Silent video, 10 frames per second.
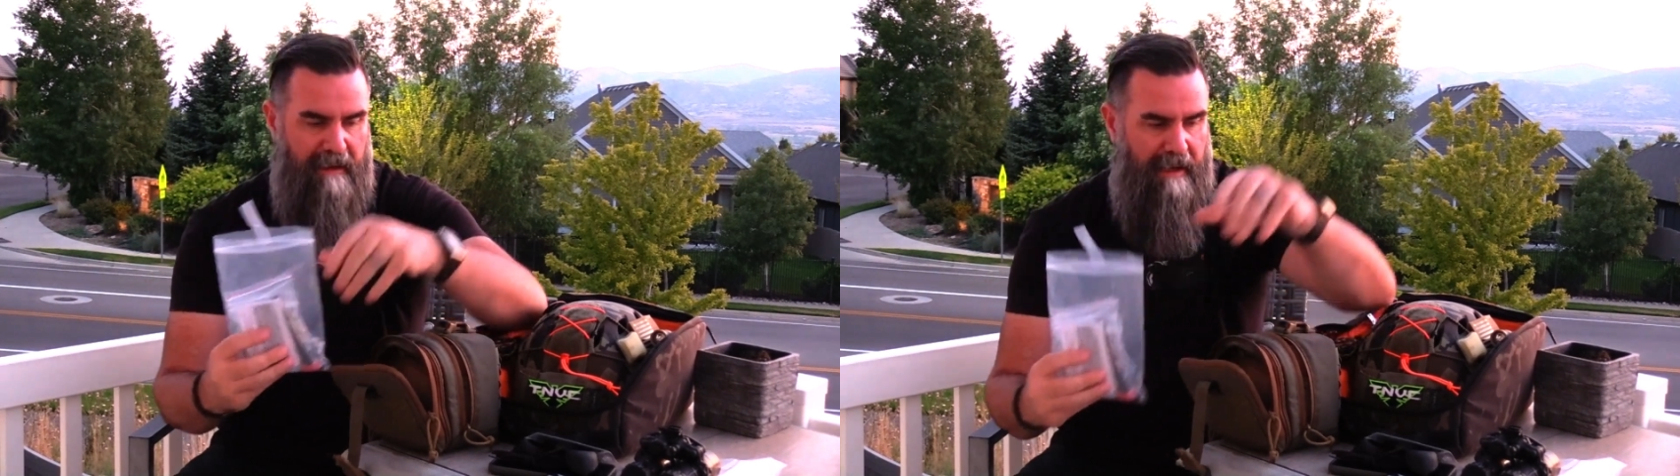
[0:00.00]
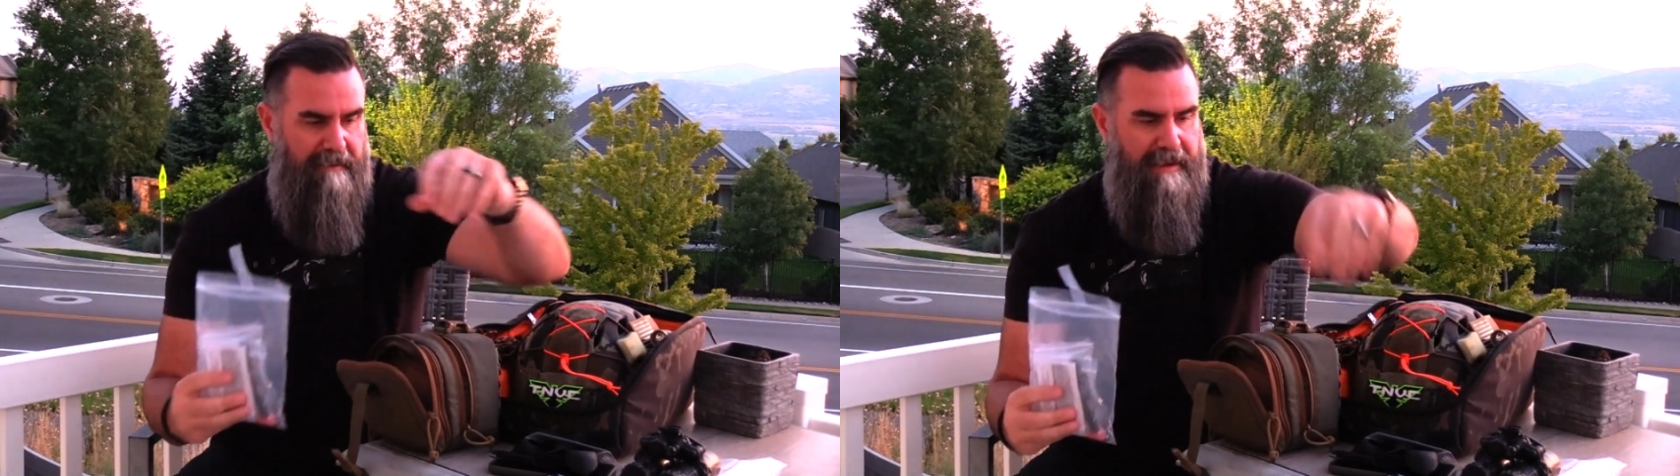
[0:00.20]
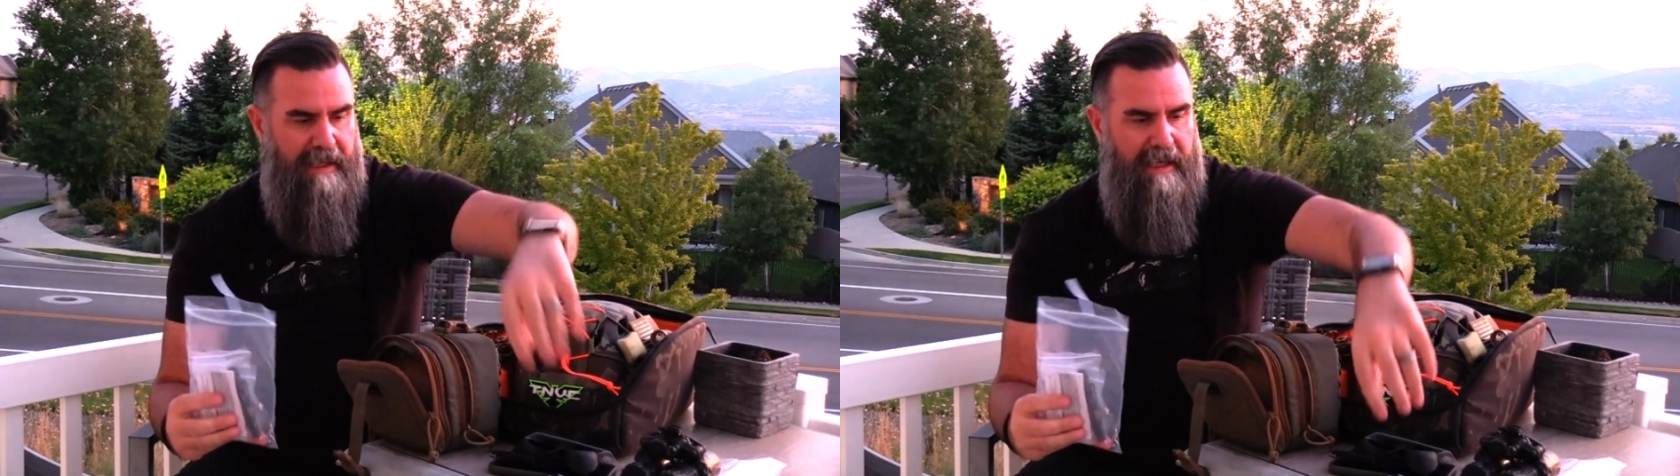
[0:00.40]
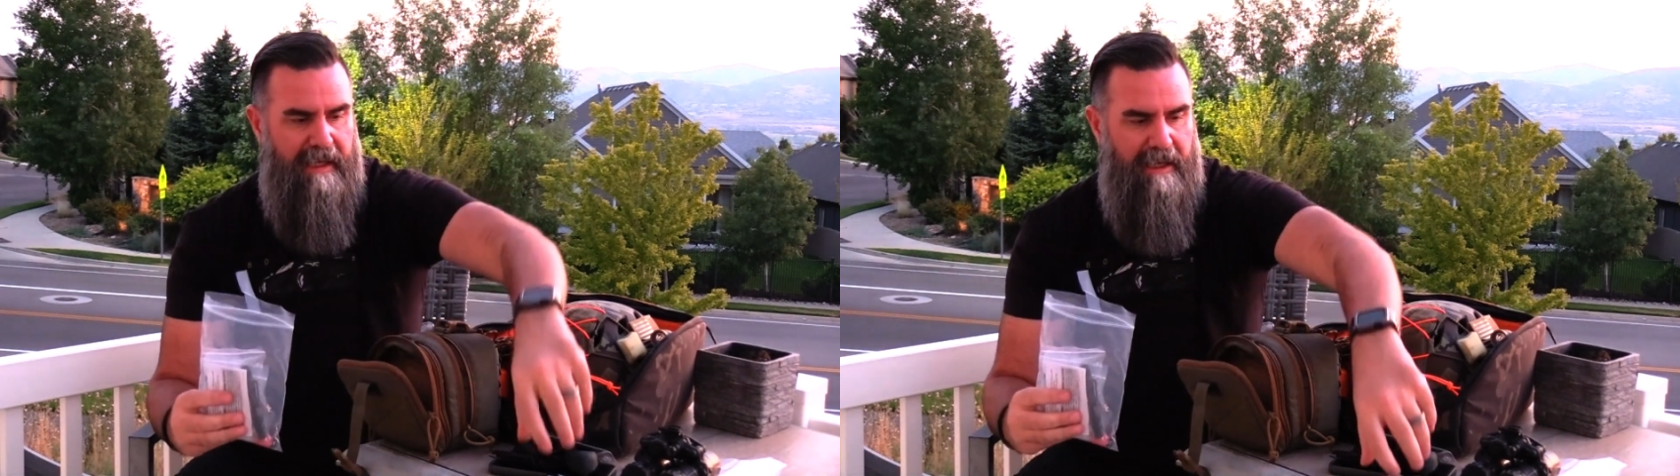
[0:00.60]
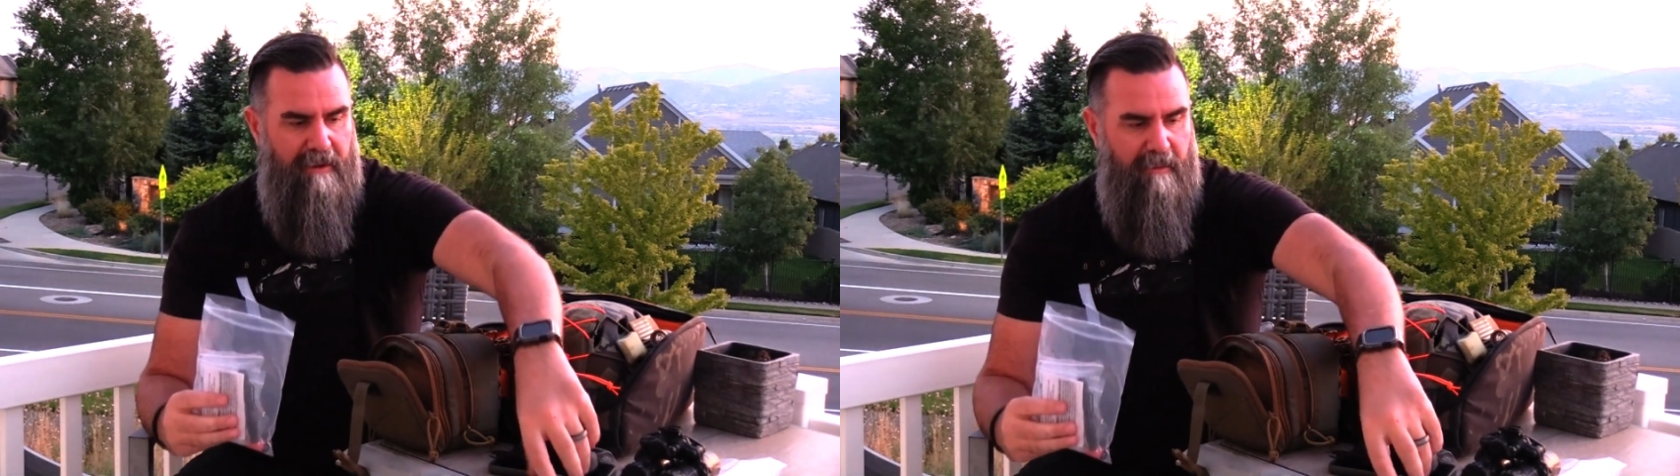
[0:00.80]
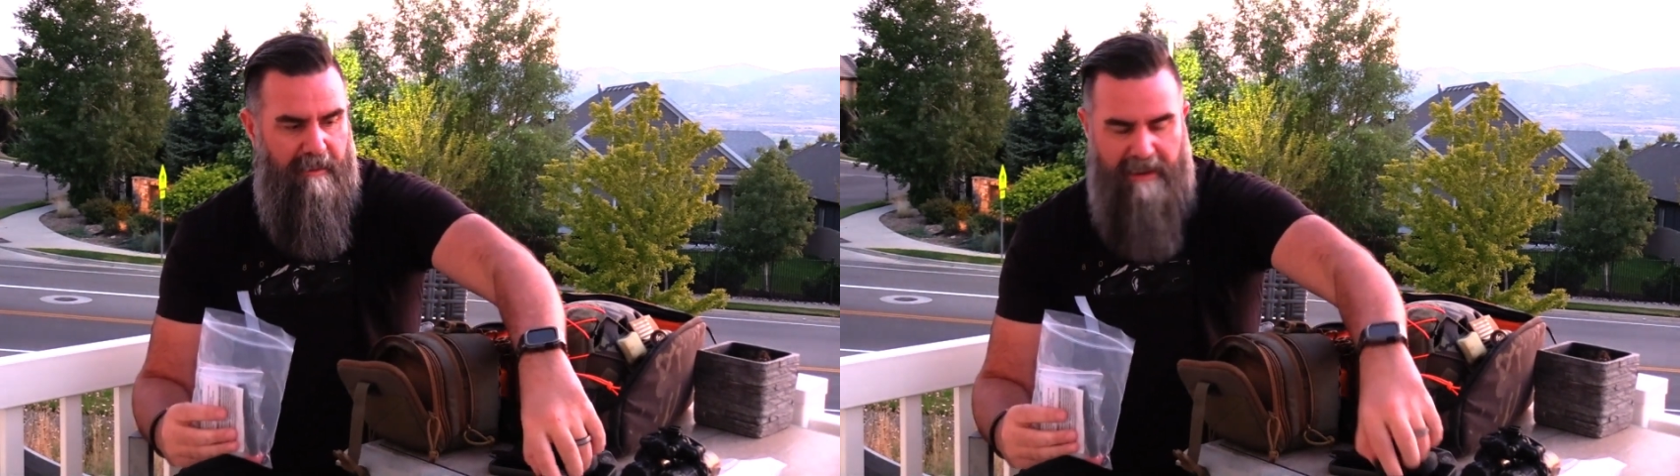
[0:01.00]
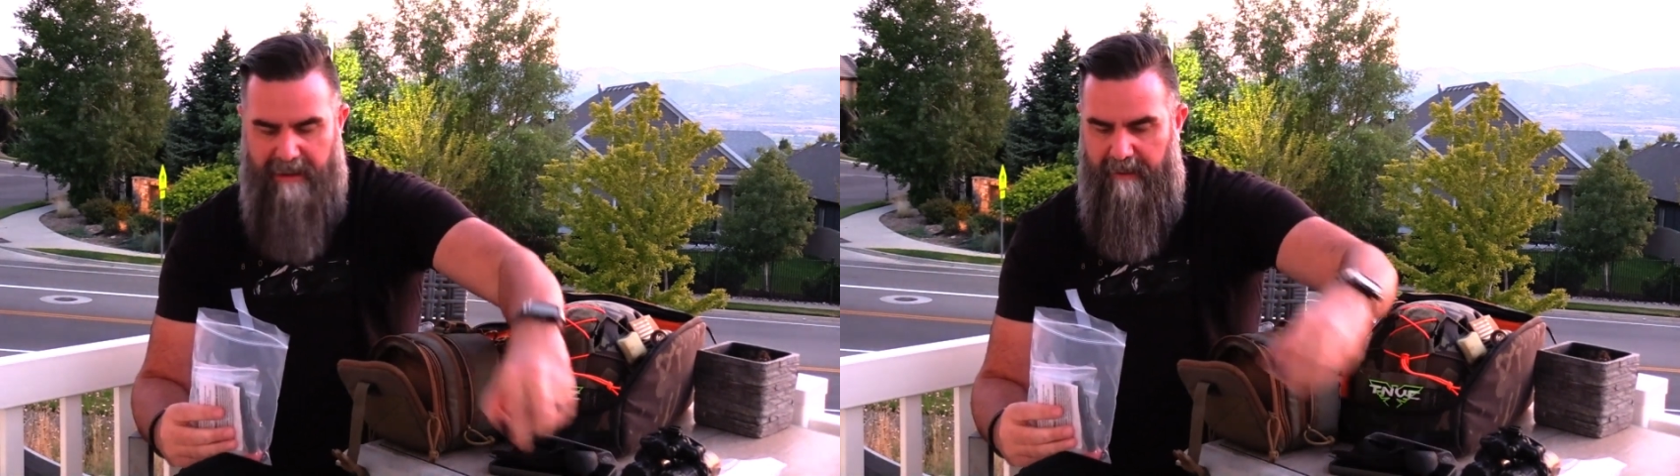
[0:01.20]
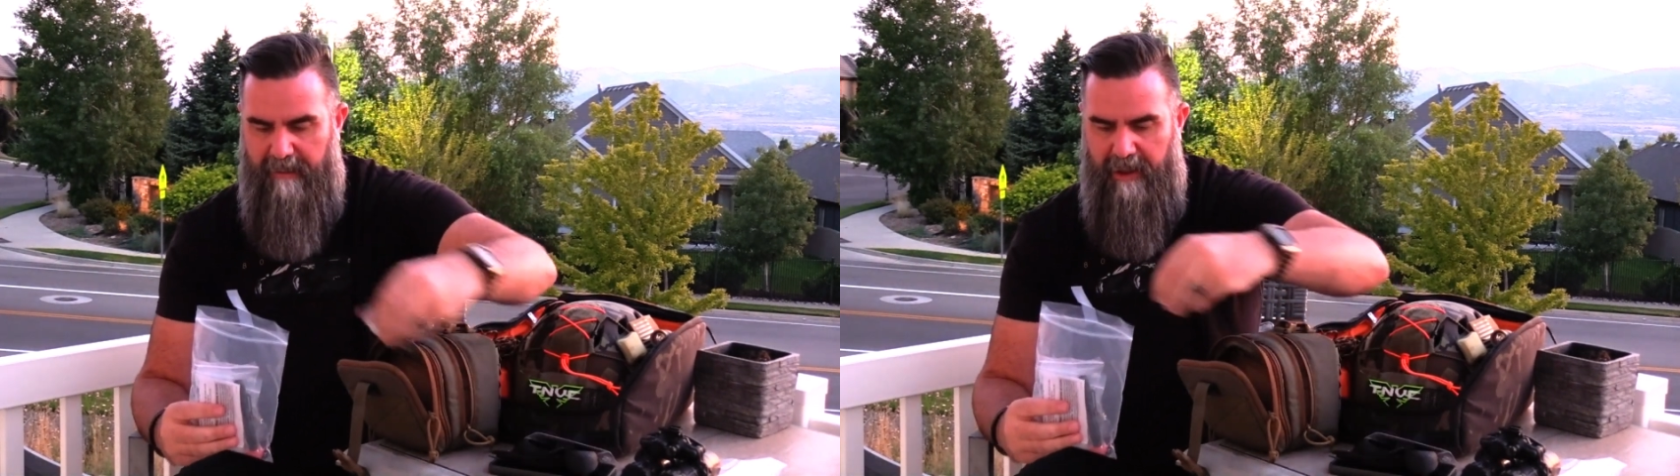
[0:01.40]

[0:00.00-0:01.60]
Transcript: Everything in here will be something